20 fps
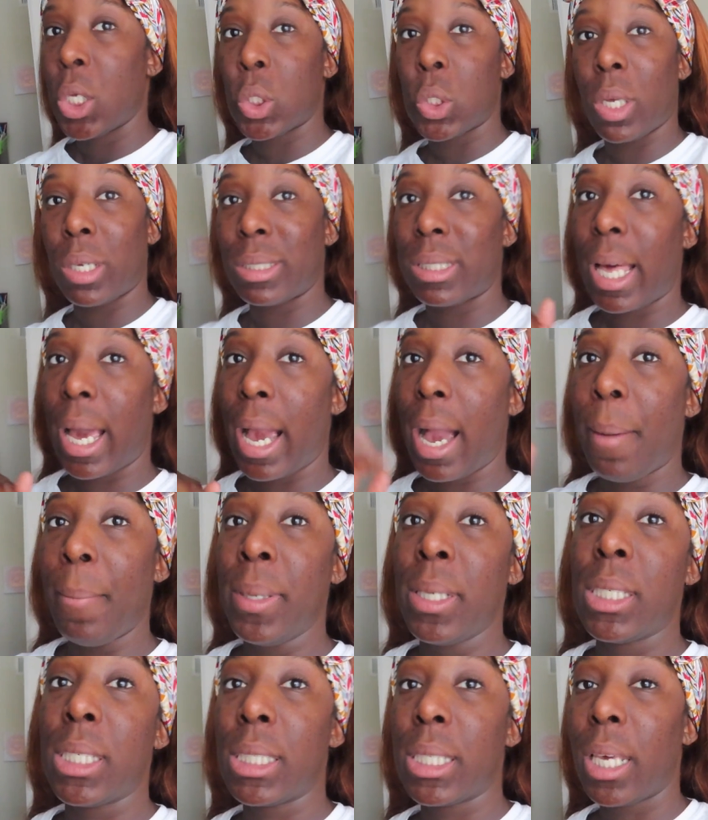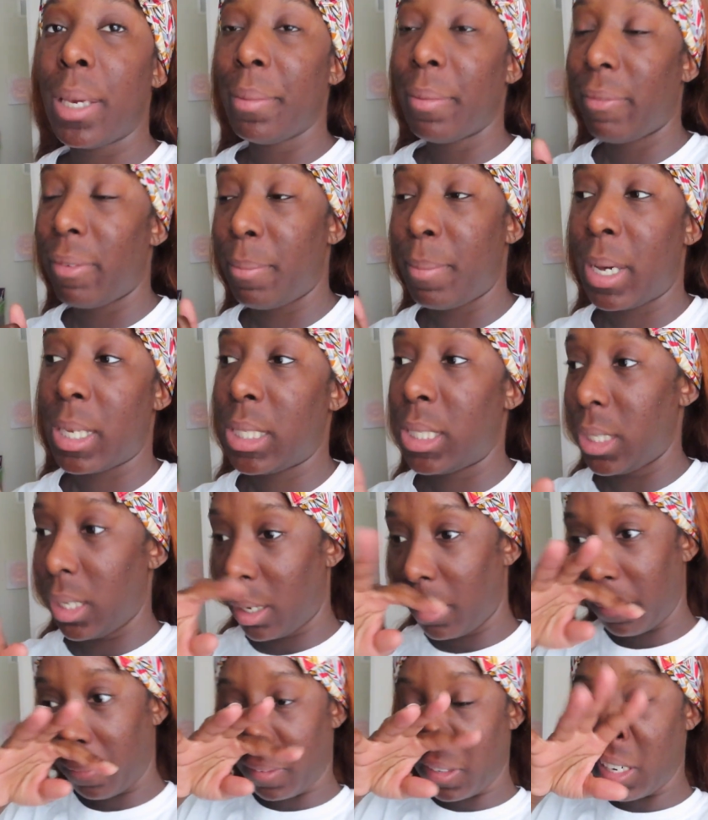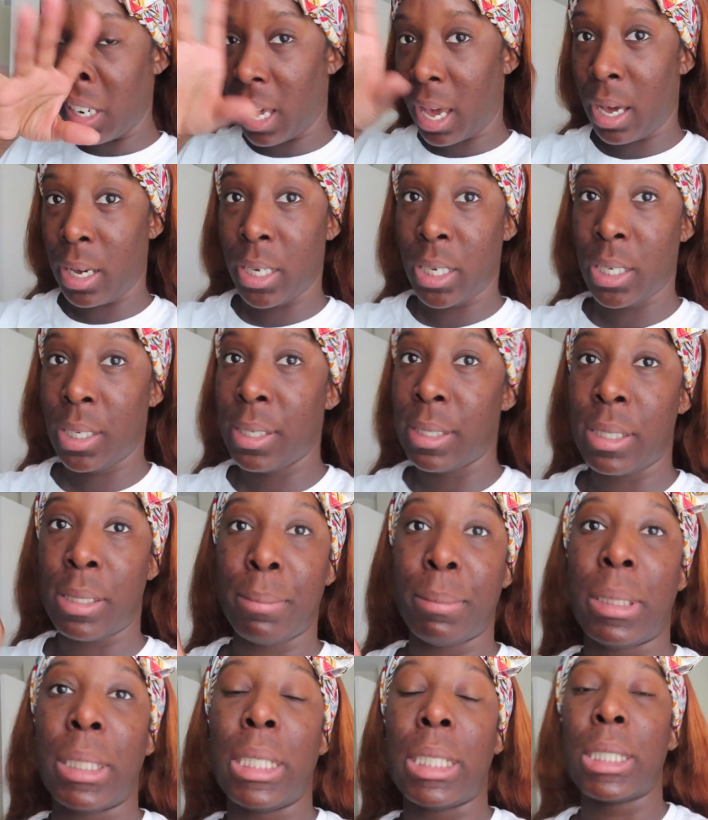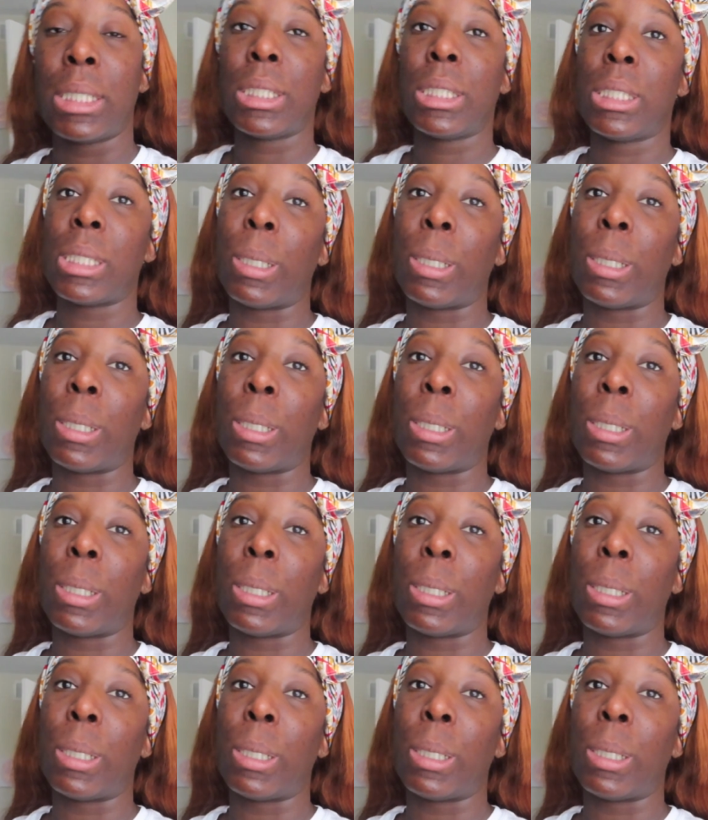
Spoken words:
So I was like, I'm gonna just keep it for myself and I'll get her something else.